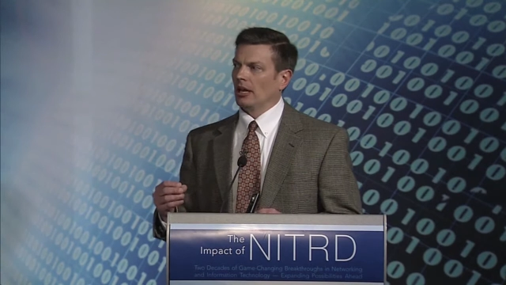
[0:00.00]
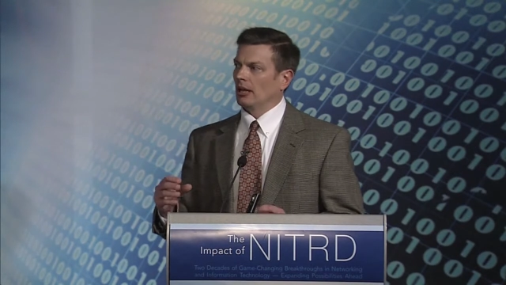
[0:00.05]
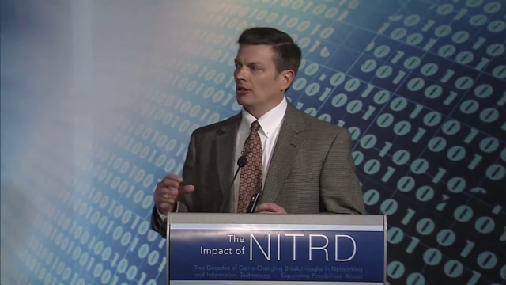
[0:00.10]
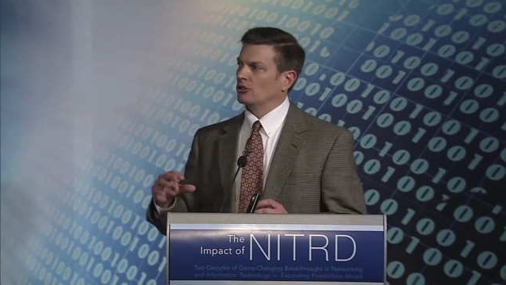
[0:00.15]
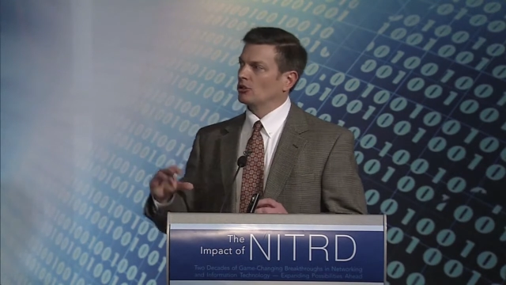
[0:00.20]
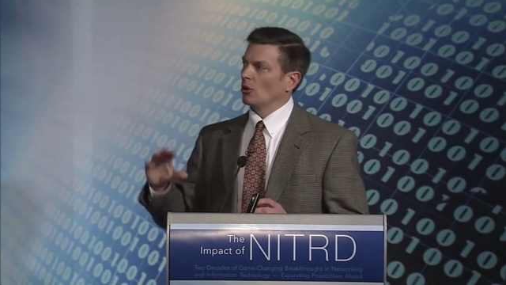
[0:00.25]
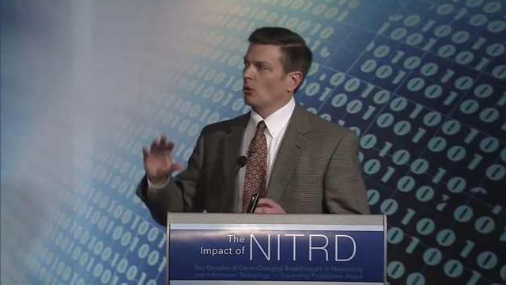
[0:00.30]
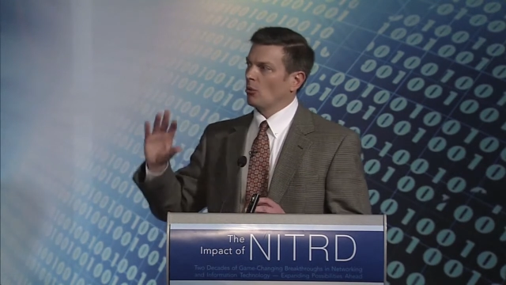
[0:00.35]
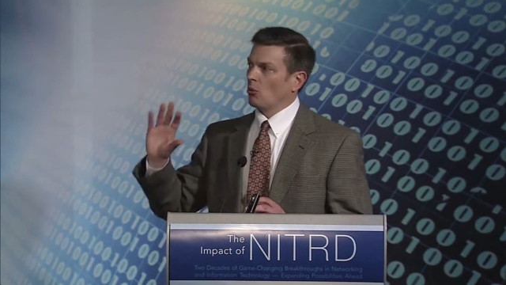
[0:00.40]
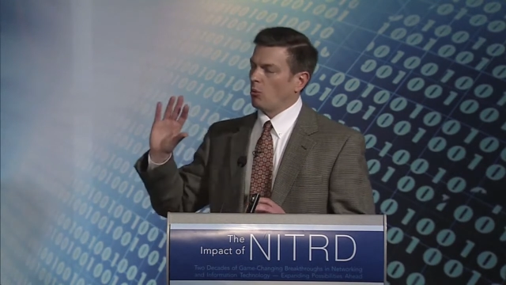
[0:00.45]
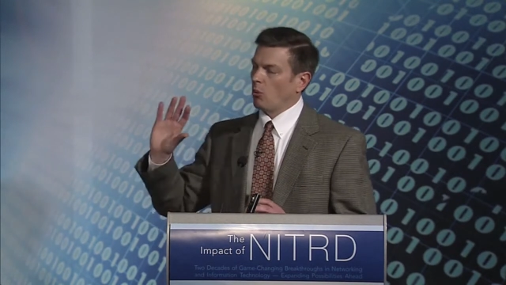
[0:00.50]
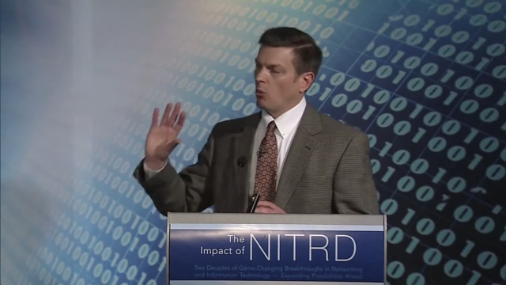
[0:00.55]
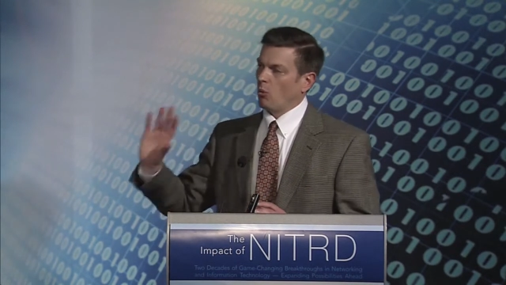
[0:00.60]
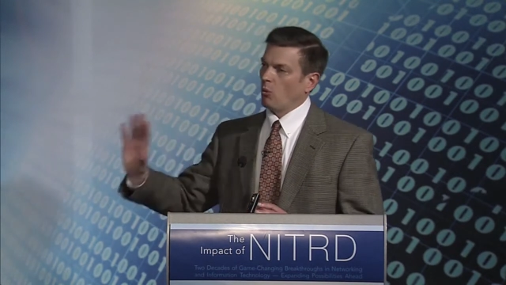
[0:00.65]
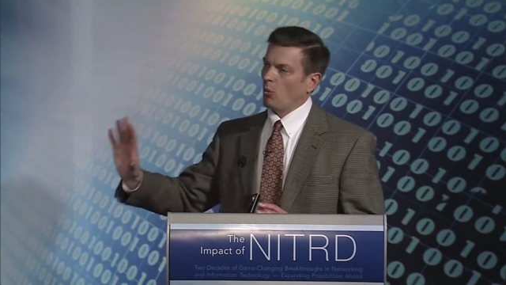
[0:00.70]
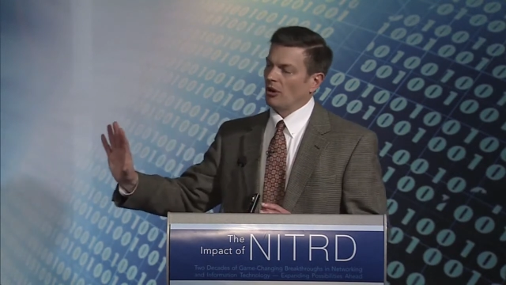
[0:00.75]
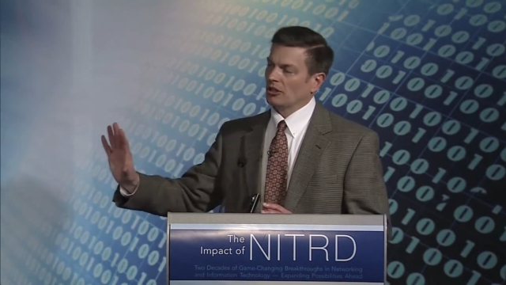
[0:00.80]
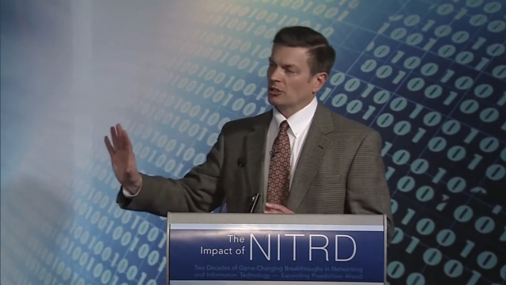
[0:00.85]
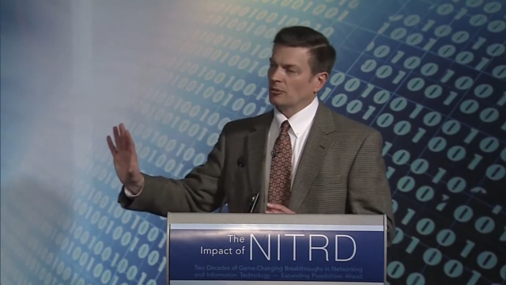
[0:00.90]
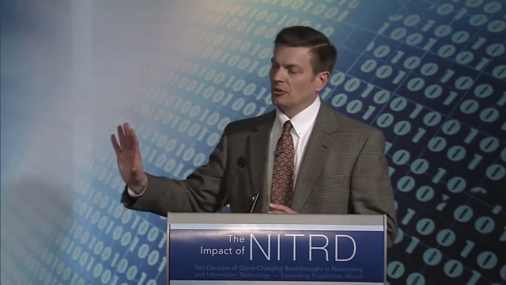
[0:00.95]
And so
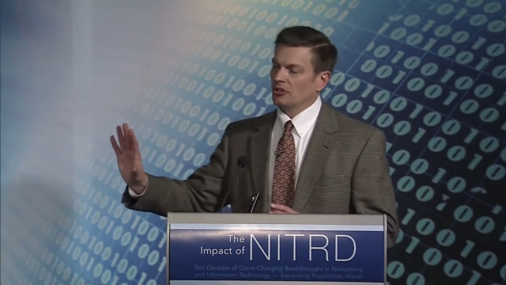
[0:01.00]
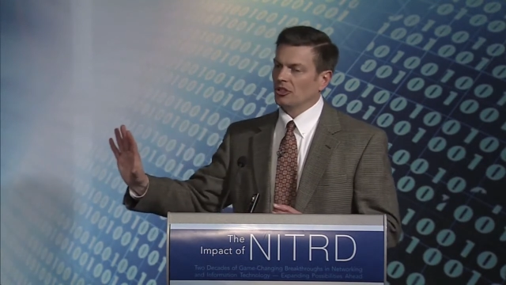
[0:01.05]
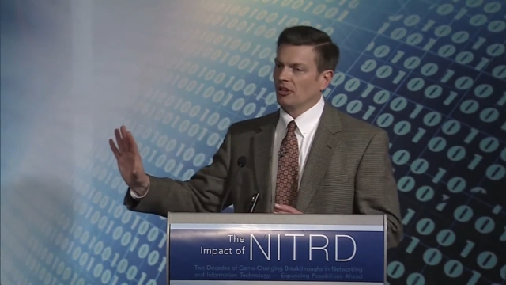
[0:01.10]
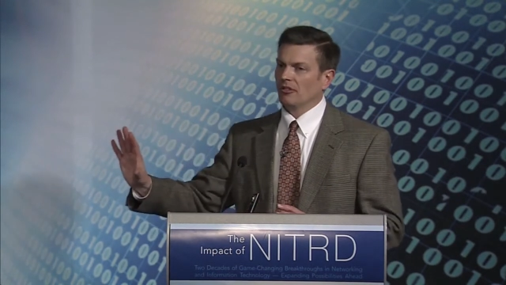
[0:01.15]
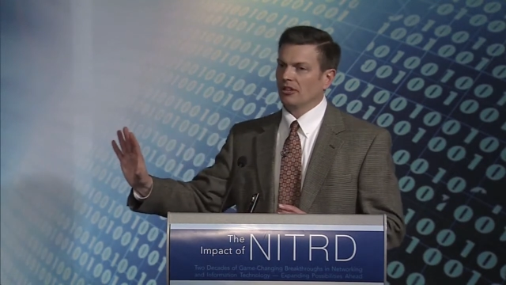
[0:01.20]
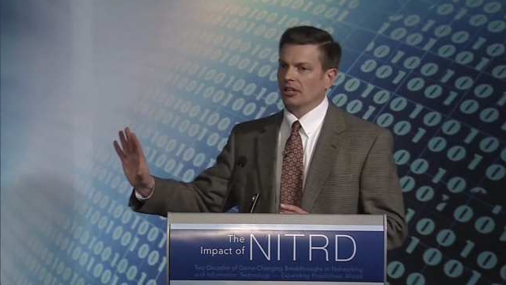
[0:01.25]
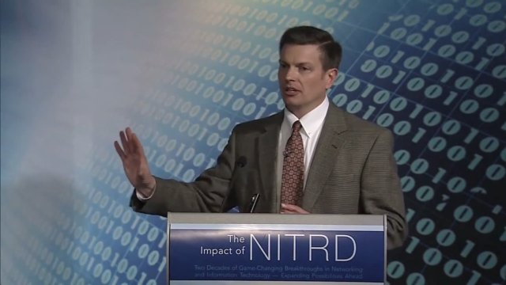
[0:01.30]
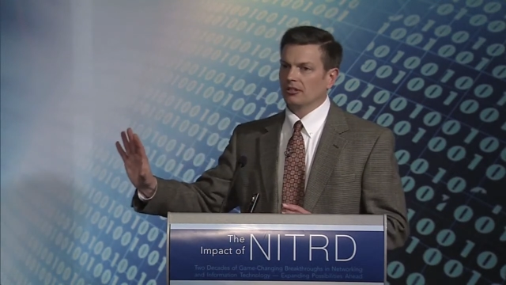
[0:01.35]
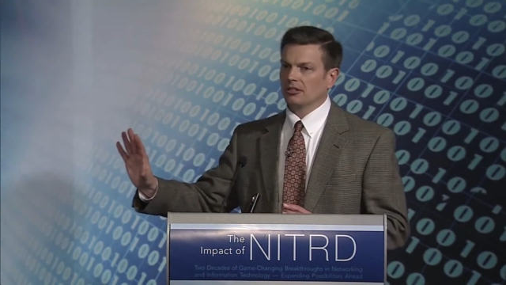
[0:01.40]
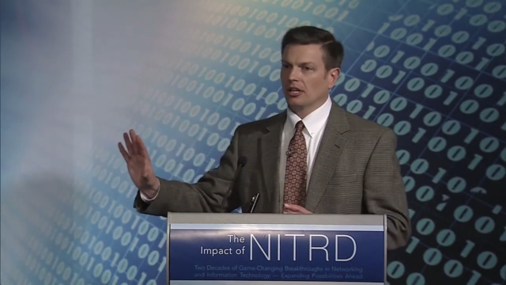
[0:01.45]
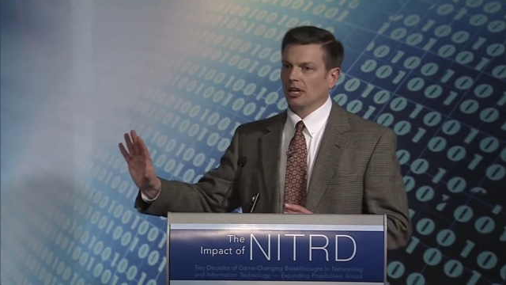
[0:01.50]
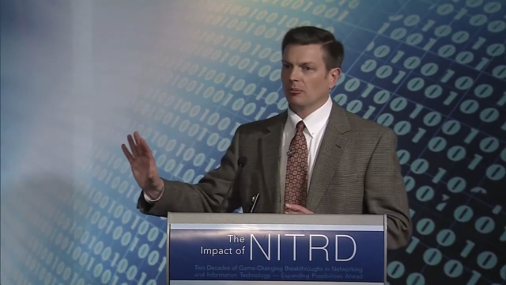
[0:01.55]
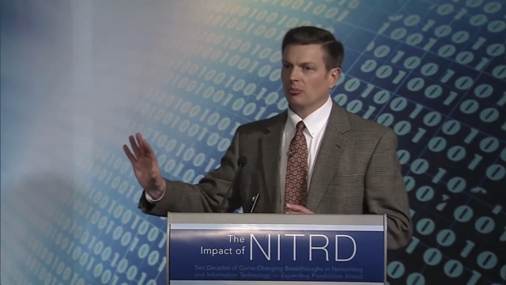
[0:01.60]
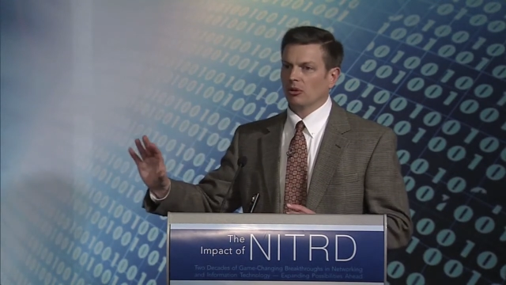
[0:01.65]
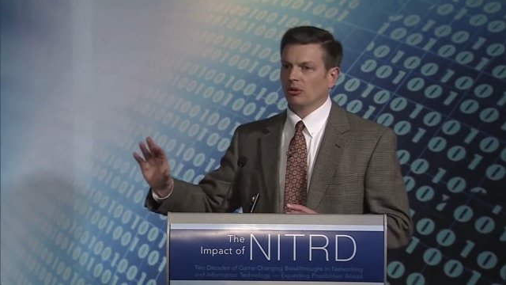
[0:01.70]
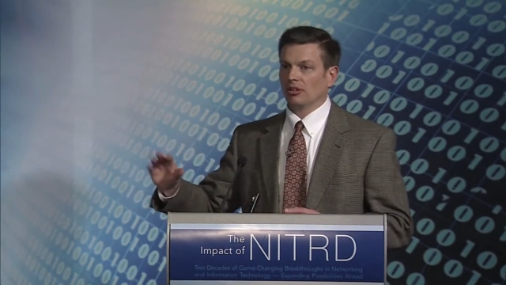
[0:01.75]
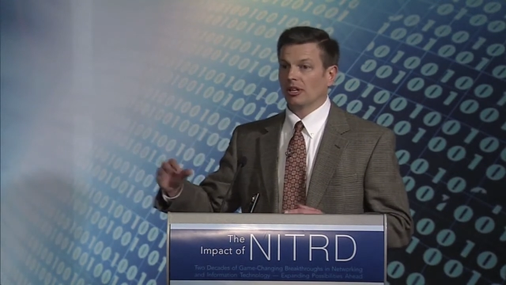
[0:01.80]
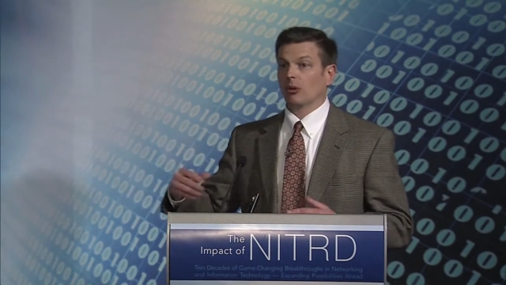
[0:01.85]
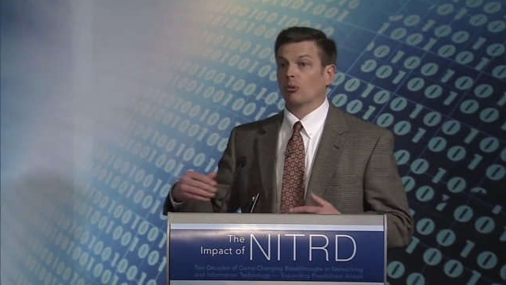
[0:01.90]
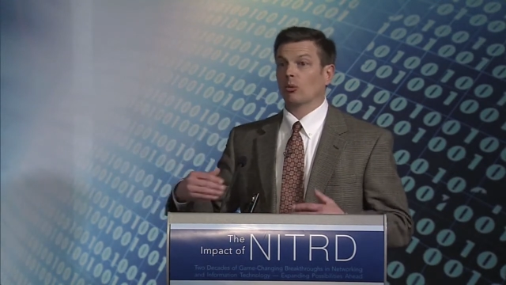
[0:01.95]
one specific
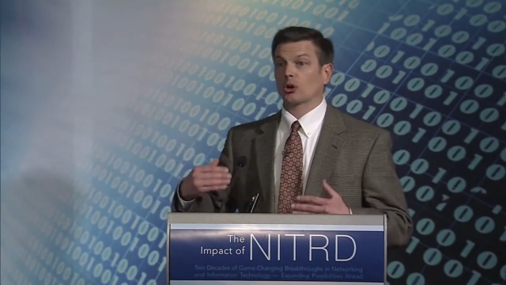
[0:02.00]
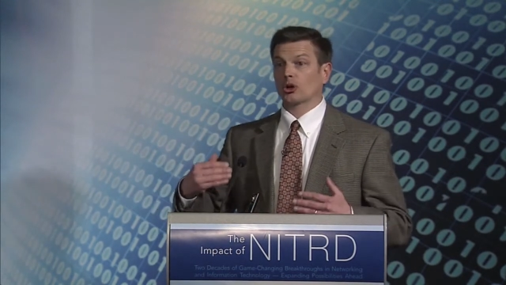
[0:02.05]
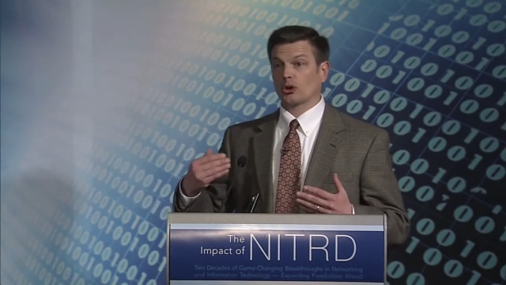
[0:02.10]
example that we're